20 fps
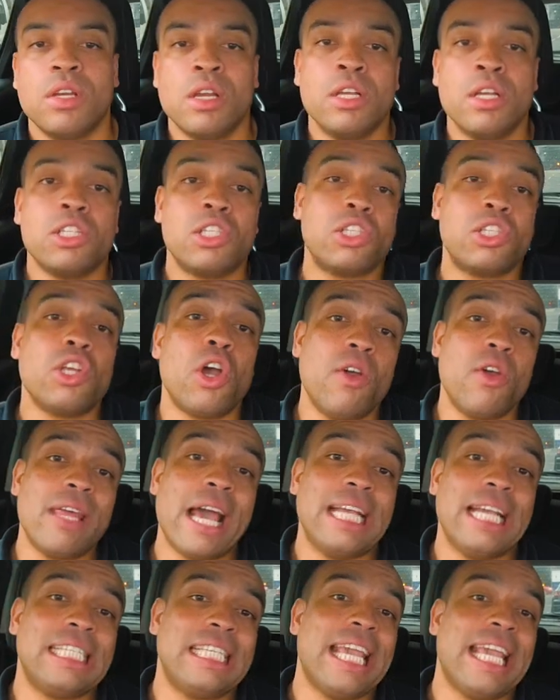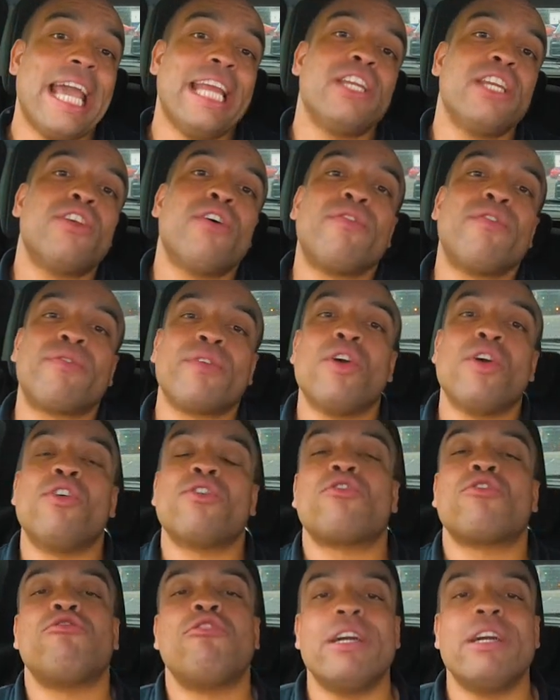So that is the end of your
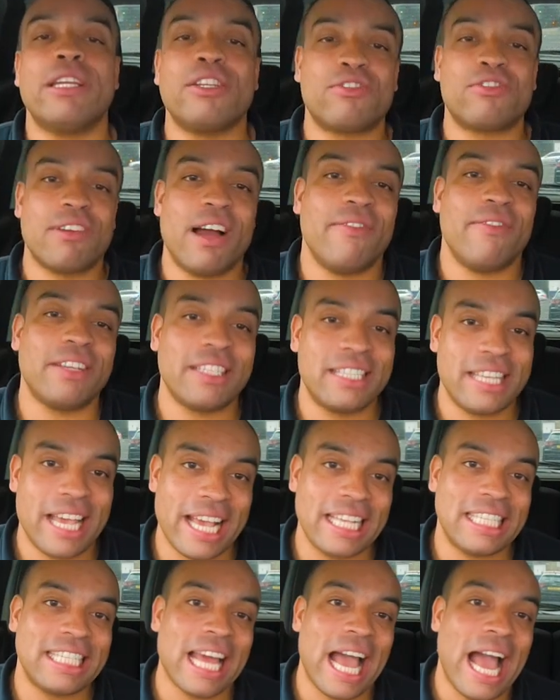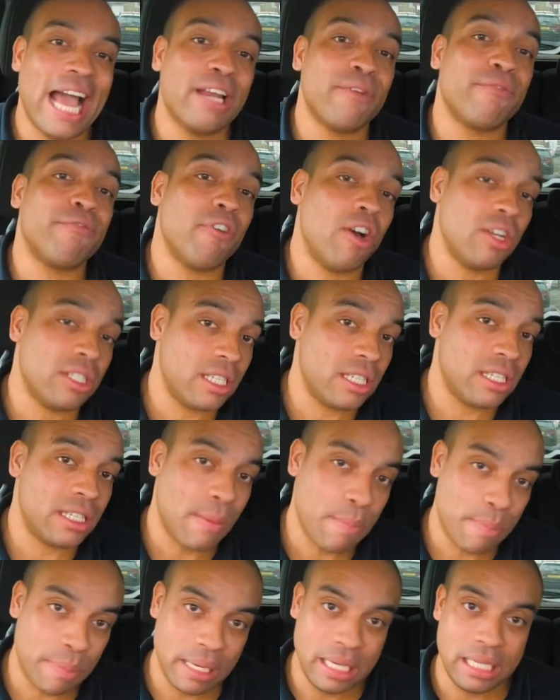Croydon driving test, and Francis, I'm
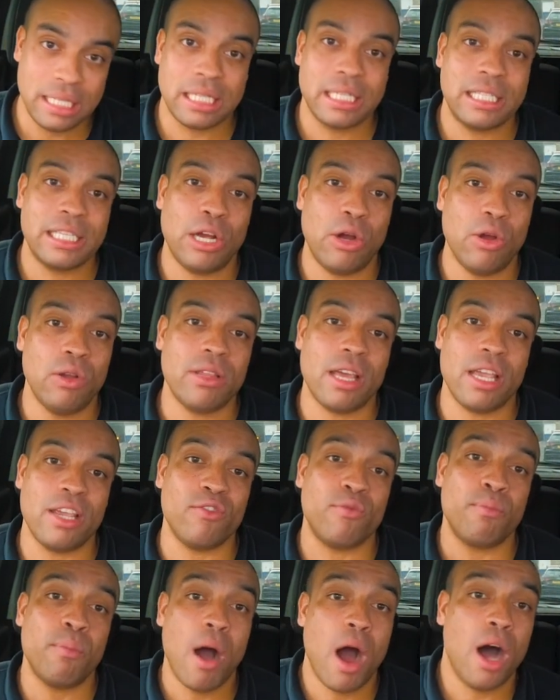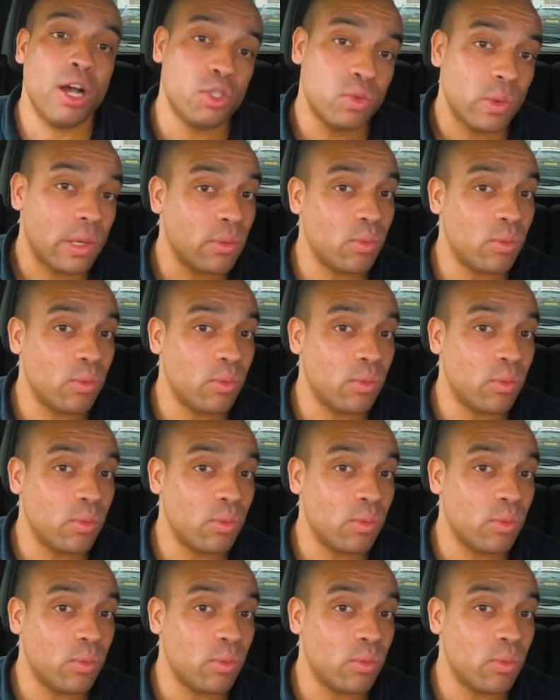pleased to tell you that you've passed with